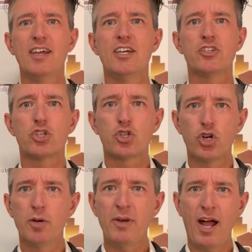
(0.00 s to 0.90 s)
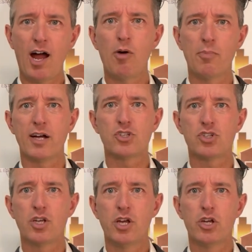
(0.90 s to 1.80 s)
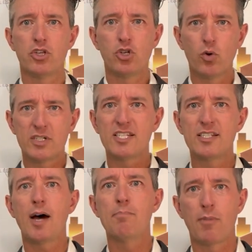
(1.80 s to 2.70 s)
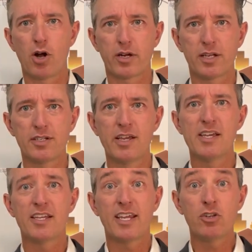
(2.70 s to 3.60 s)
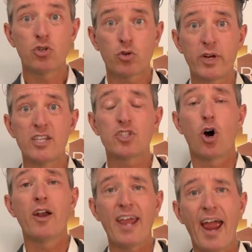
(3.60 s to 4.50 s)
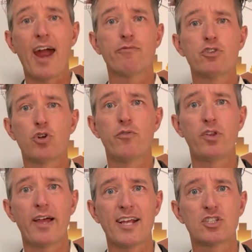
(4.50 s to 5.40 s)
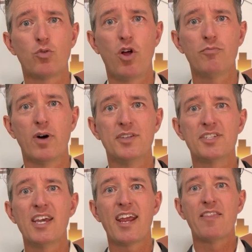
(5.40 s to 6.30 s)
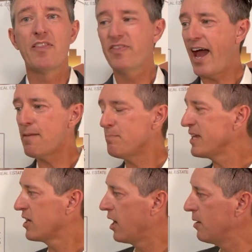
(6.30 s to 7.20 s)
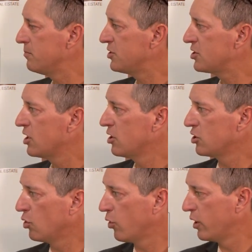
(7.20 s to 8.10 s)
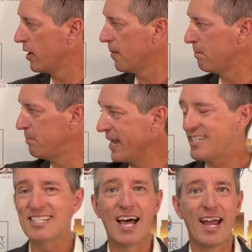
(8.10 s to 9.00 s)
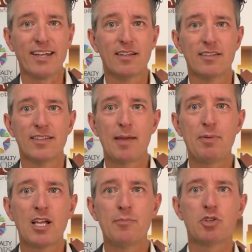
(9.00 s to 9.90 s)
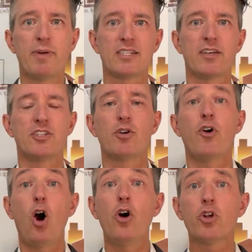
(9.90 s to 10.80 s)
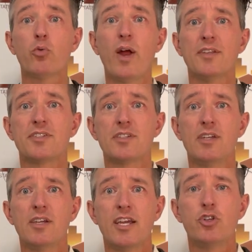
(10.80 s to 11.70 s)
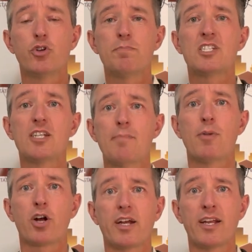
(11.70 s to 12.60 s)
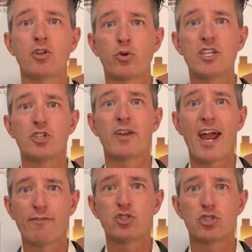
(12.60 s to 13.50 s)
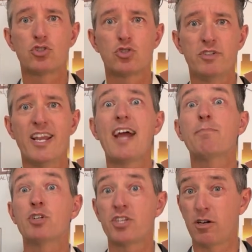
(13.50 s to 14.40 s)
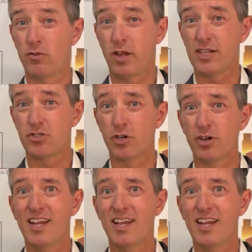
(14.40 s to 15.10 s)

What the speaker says: Determine how much your submarket increased on average over the last 12 months, and then that becomes your baseline. That becomes your baseline. So if all your rents in your submarket increased on average 9% over the last year,